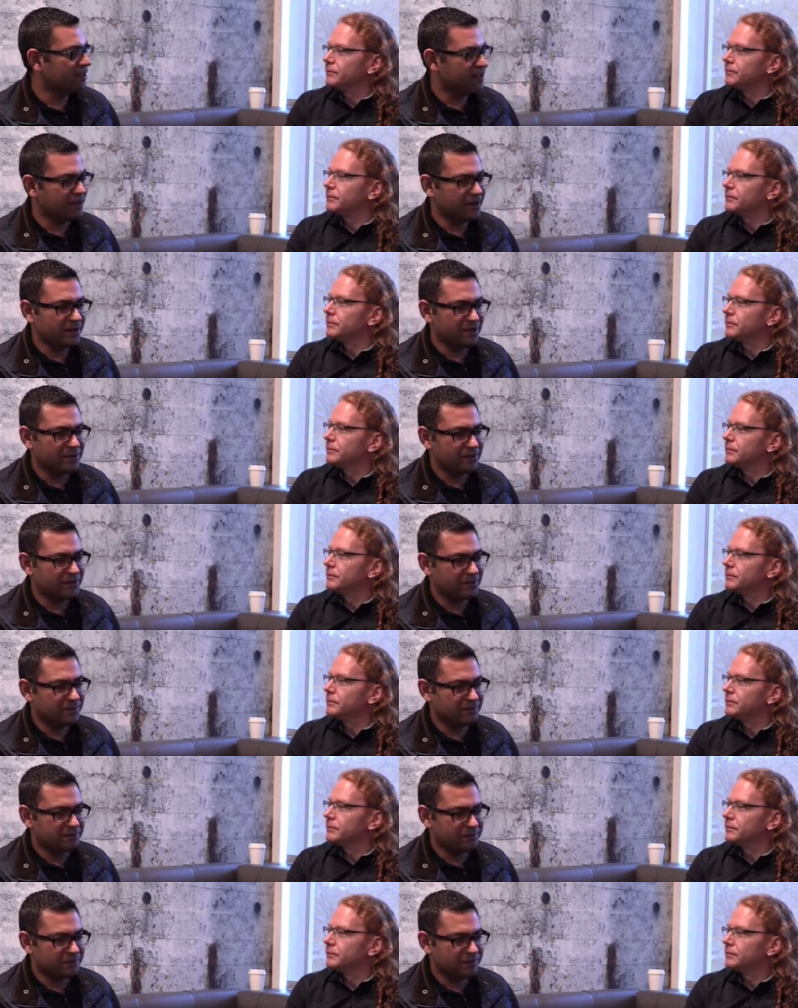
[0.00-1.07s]
Speaker 1: Uh, you
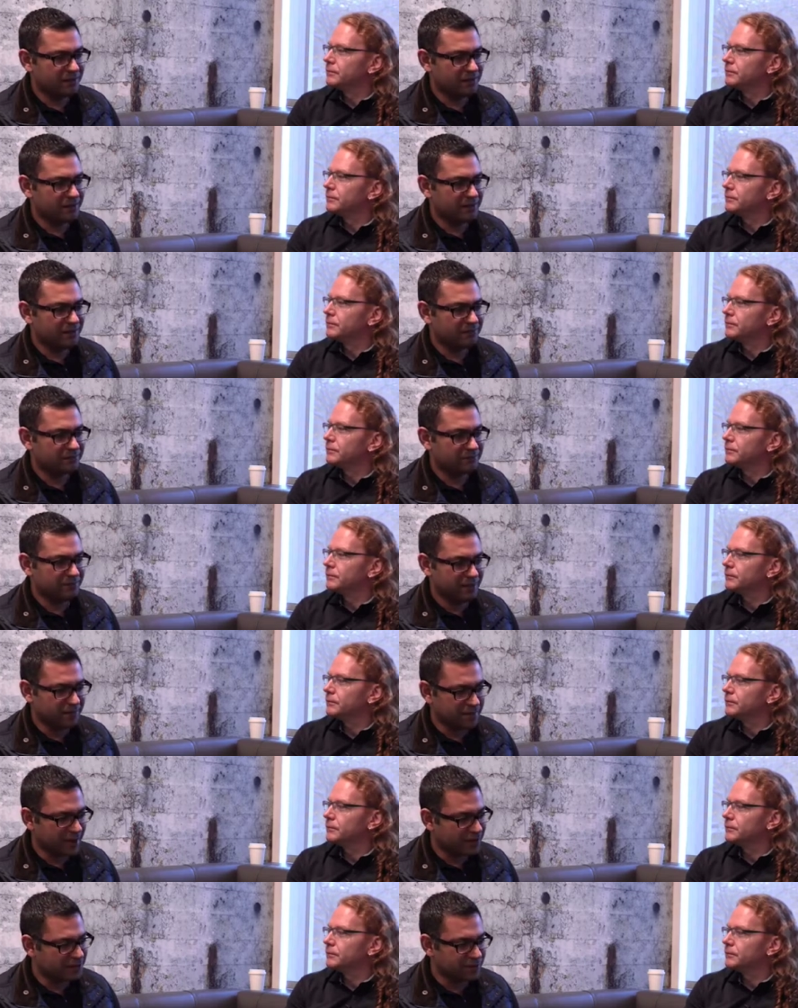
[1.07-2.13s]
know, uh, I'm
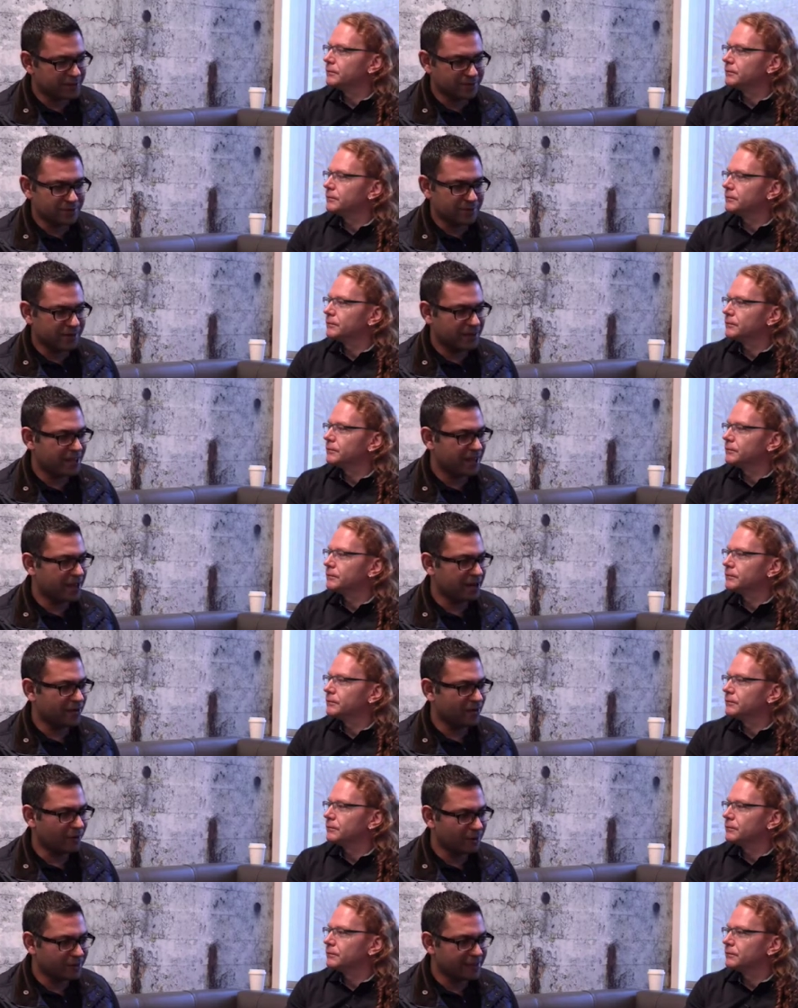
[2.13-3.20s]
actually looking at
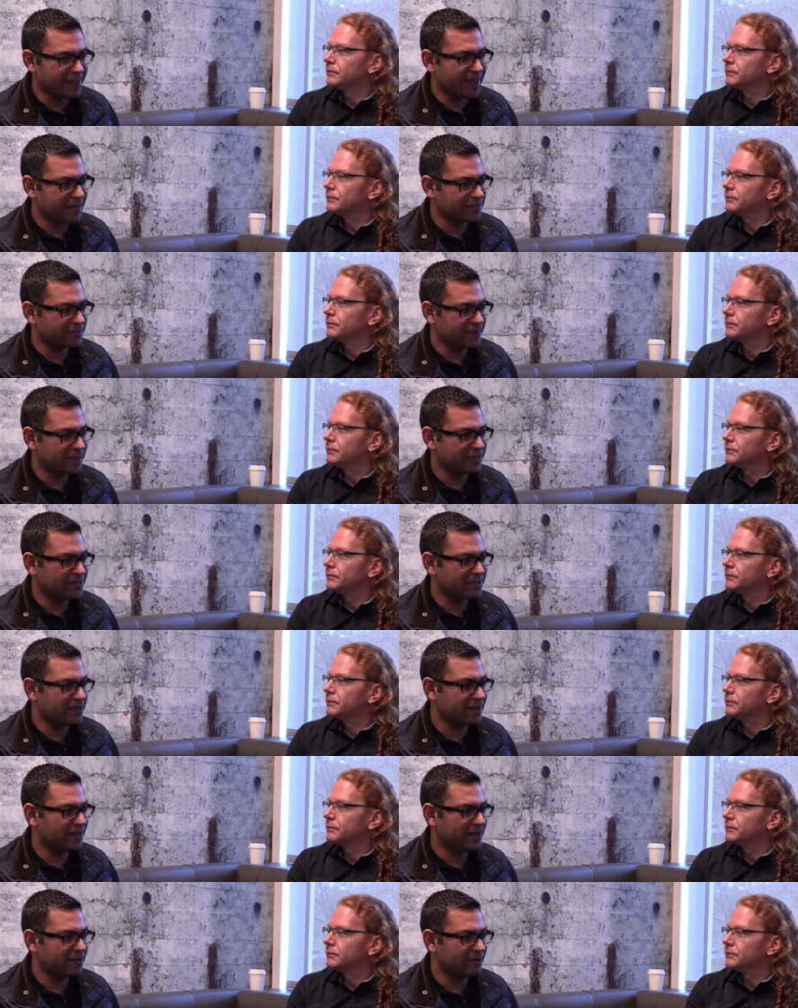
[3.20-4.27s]
all the aspects
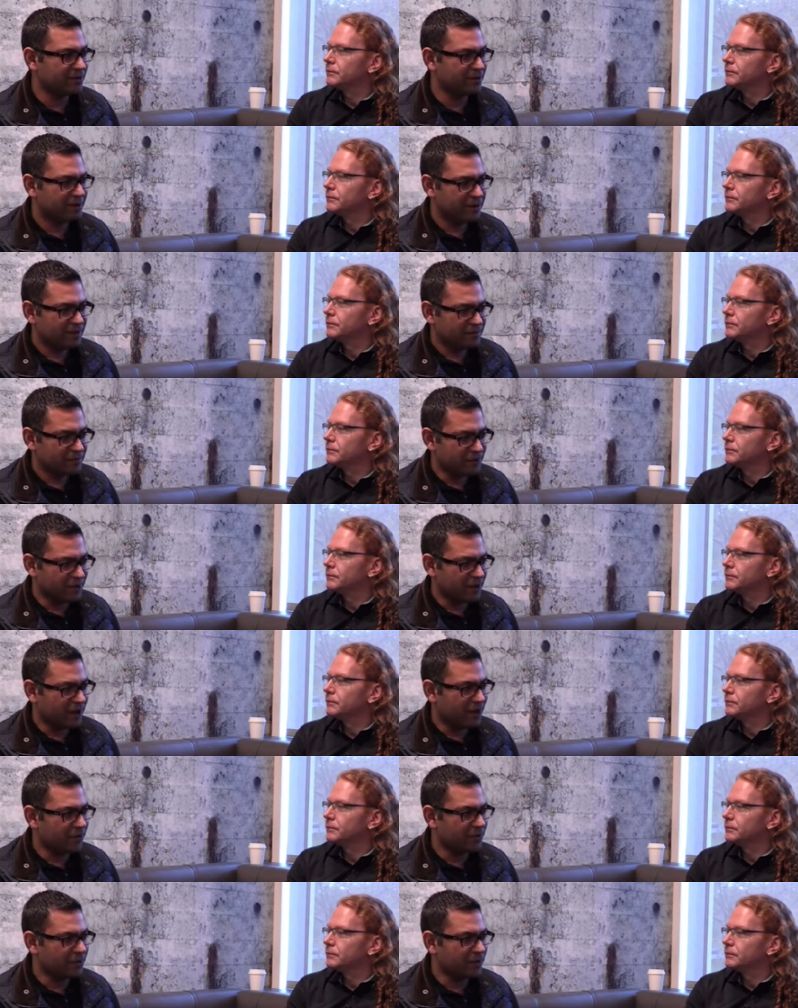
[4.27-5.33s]
around, you know,
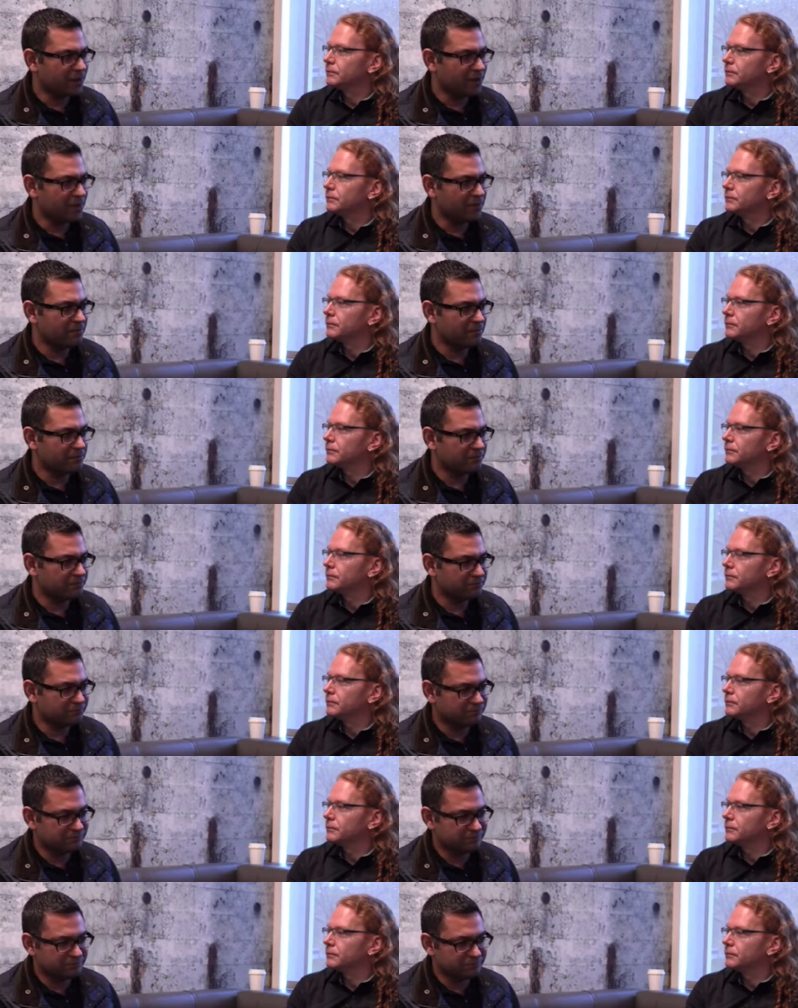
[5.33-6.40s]
how do we
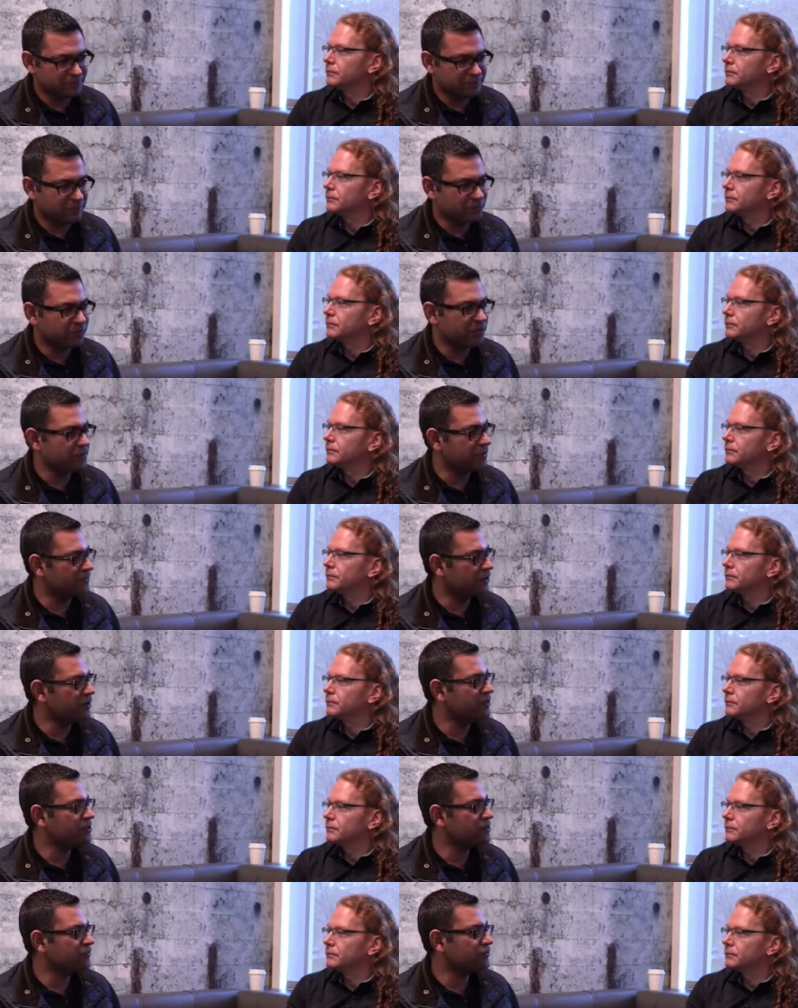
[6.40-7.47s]
improve the
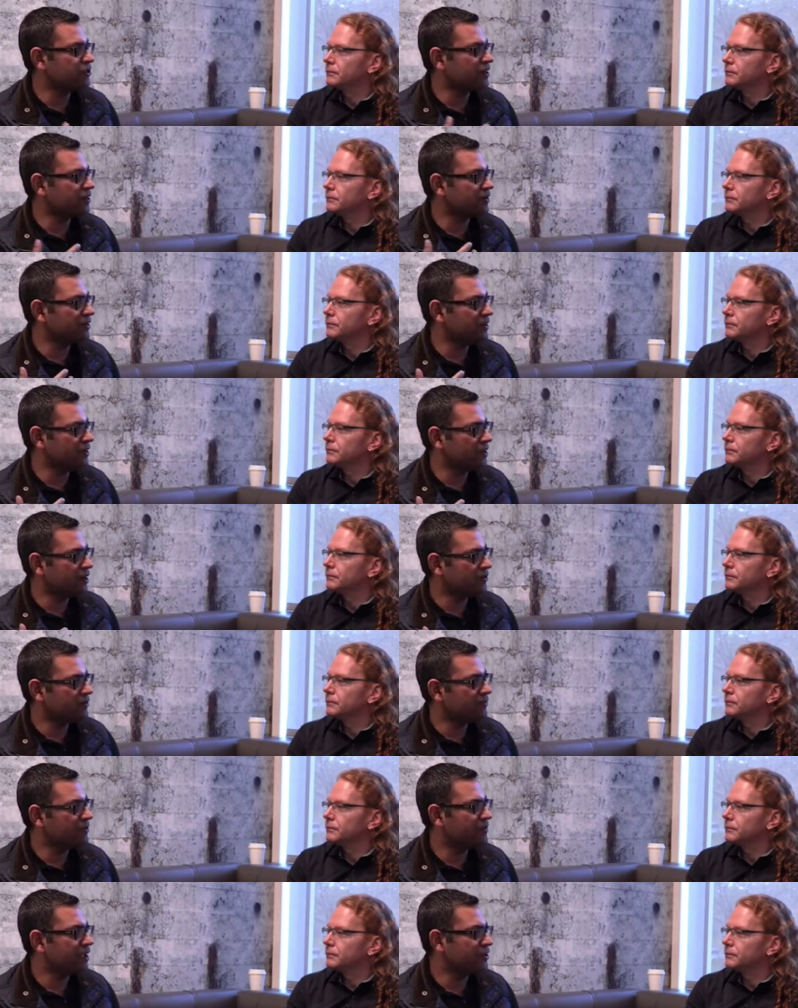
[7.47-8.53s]
performance of Chakra? How do
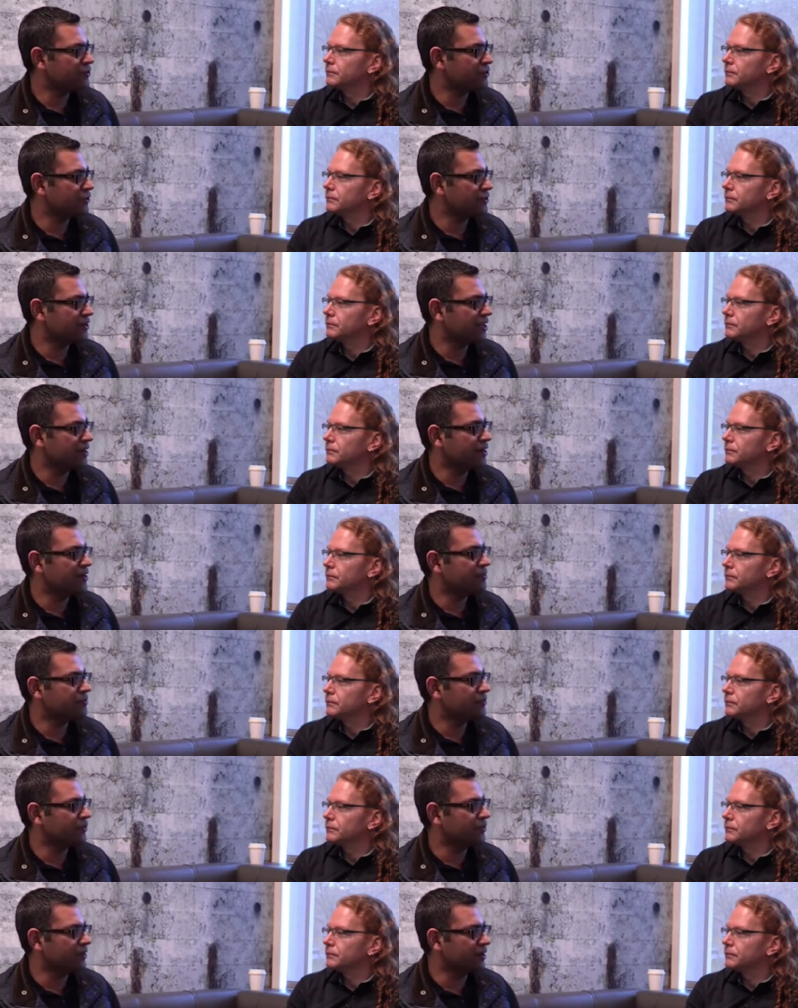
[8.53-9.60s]
we make sure that it is
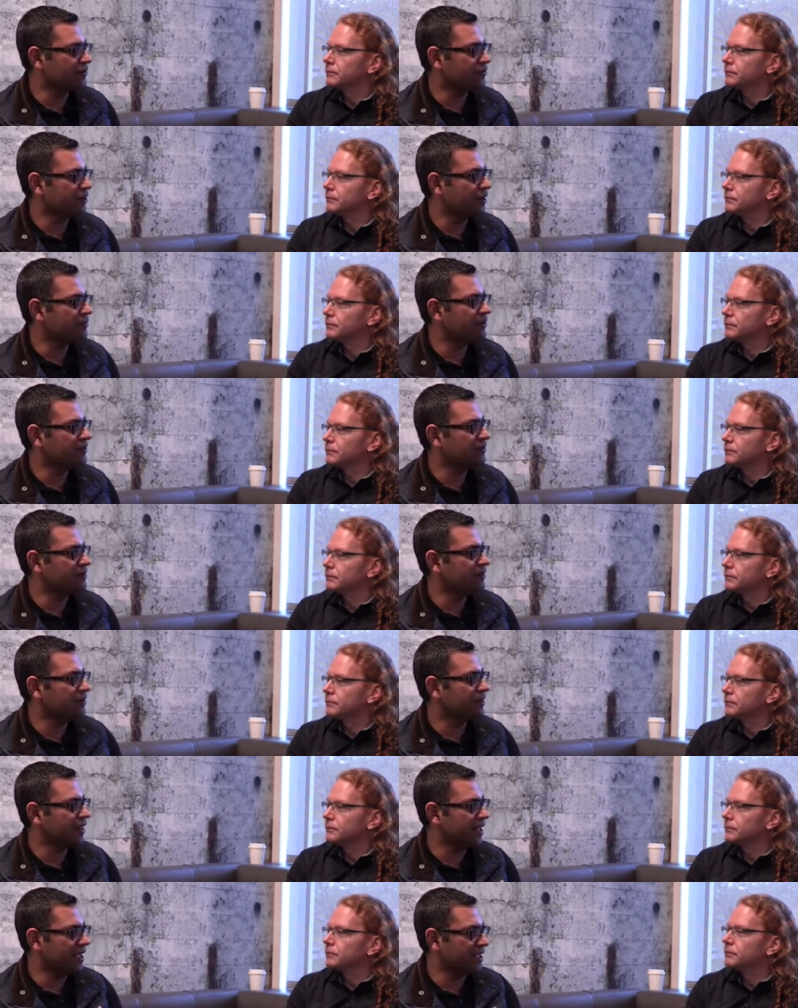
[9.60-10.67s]
both
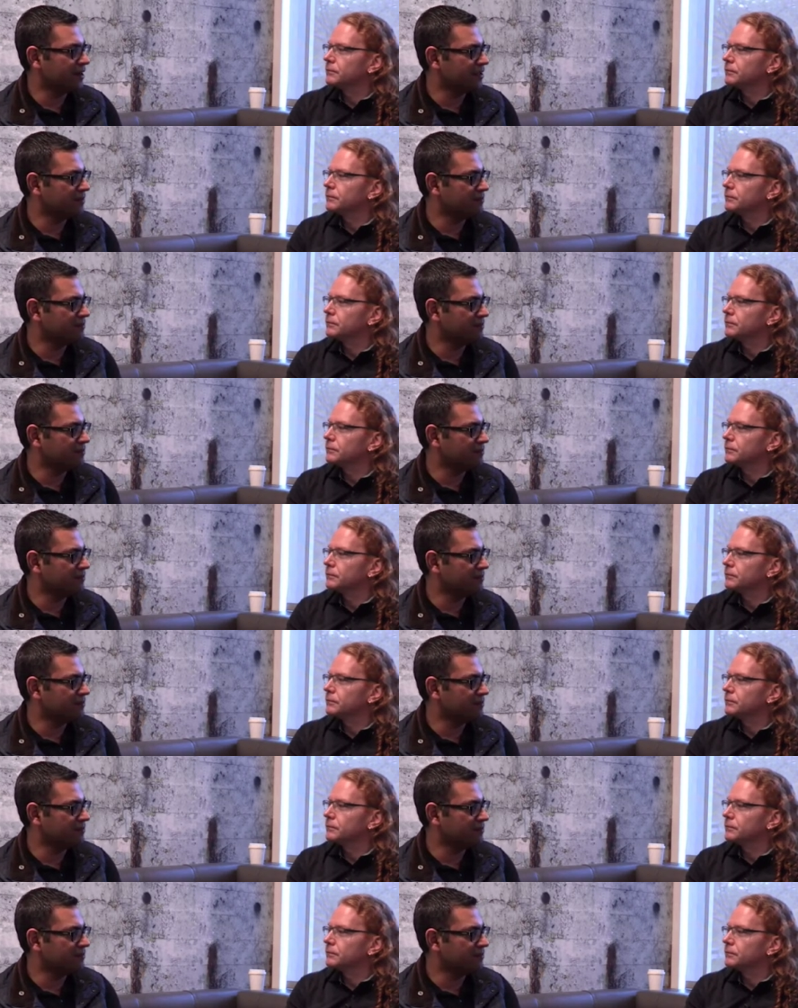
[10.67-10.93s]
interoperable and,